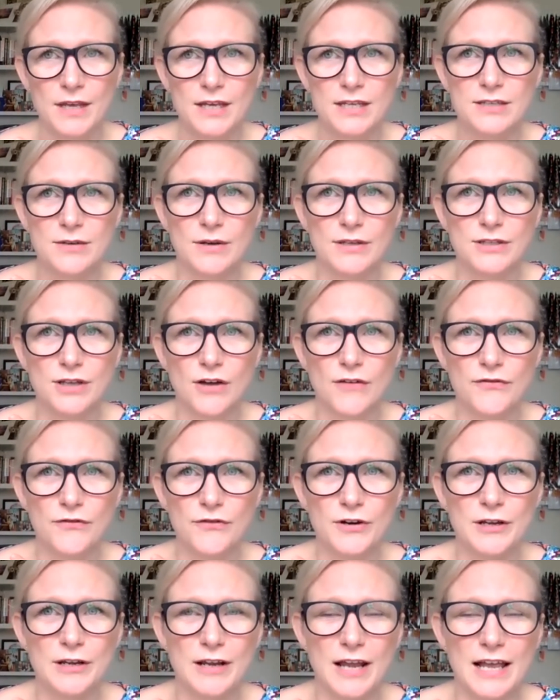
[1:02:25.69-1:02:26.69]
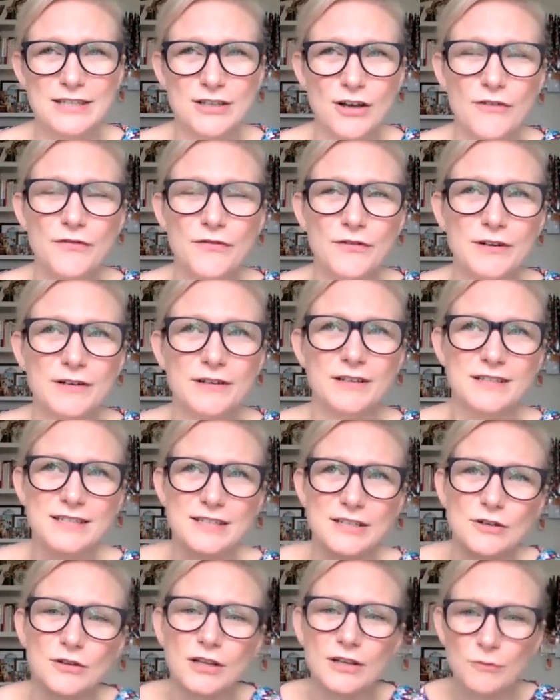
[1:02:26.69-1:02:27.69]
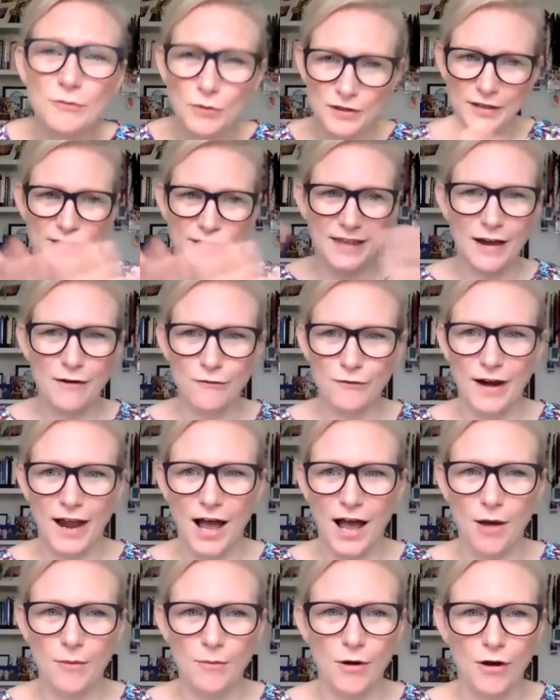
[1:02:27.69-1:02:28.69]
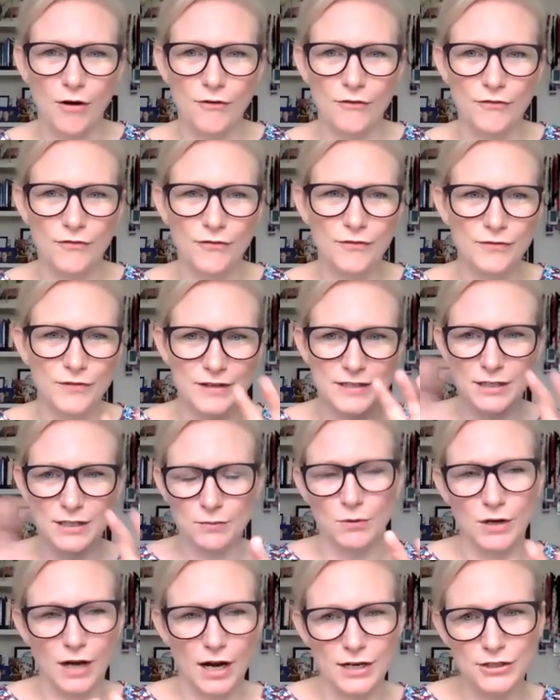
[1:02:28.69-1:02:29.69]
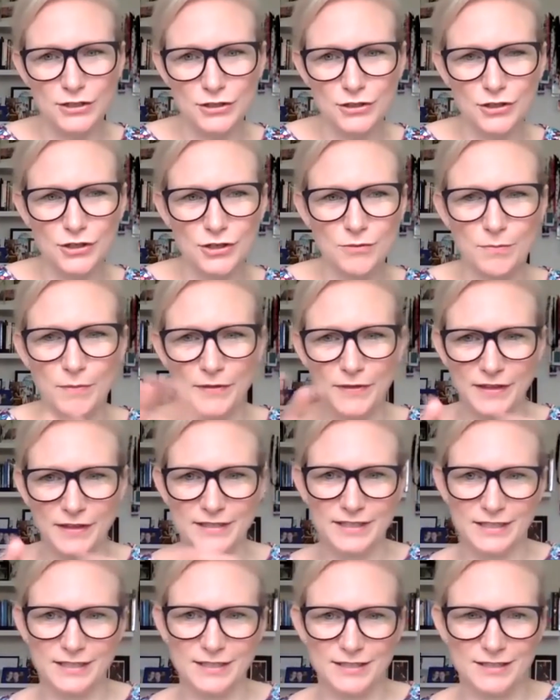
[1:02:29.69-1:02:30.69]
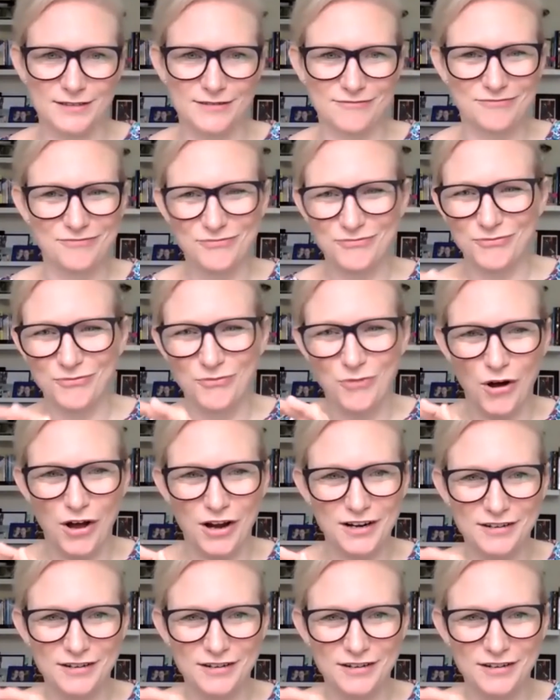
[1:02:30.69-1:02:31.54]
So it's often still within that realm of this is what I do, but this is what